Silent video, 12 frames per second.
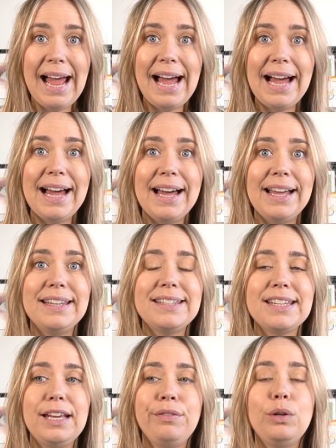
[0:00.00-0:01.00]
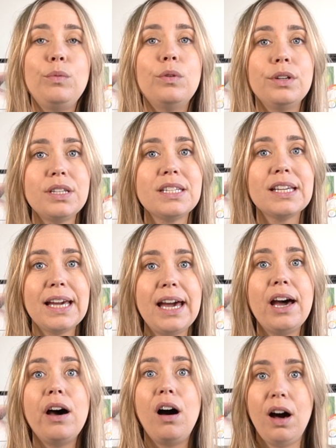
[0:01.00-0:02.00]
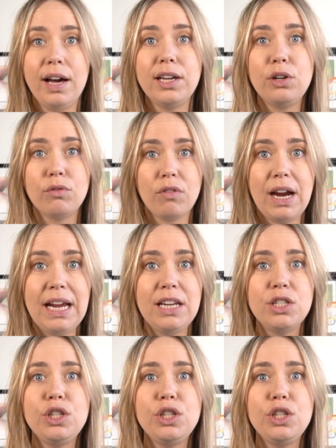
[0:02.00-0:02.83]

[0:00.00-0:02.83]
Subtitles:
And if you want to get a high grade,